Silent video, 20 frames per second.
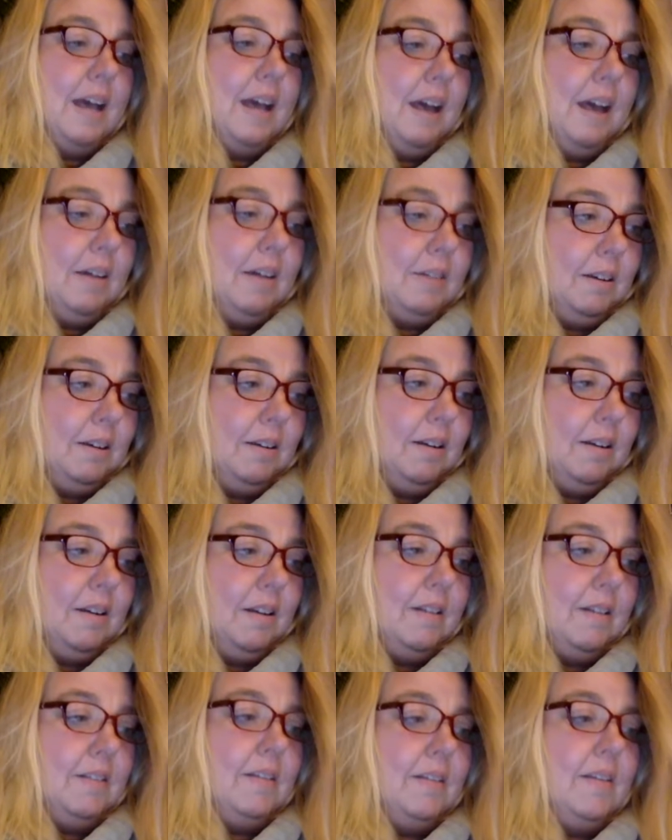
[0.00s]

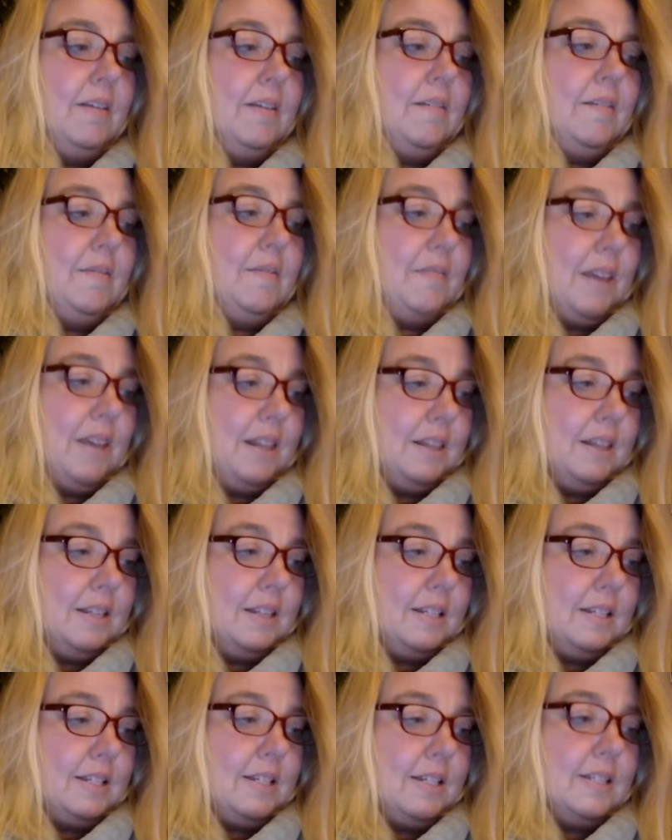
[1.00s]
alcohol,
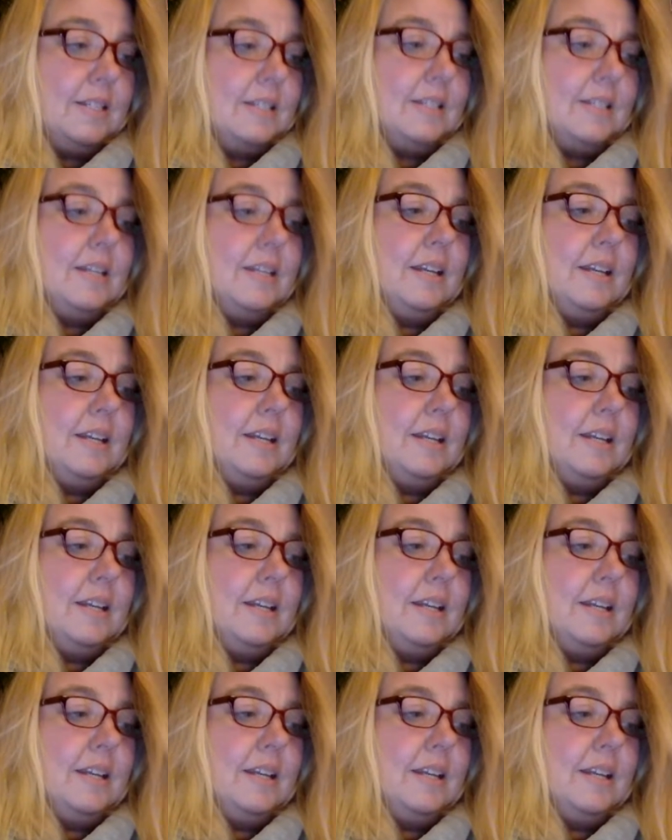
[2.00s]
faithlessness,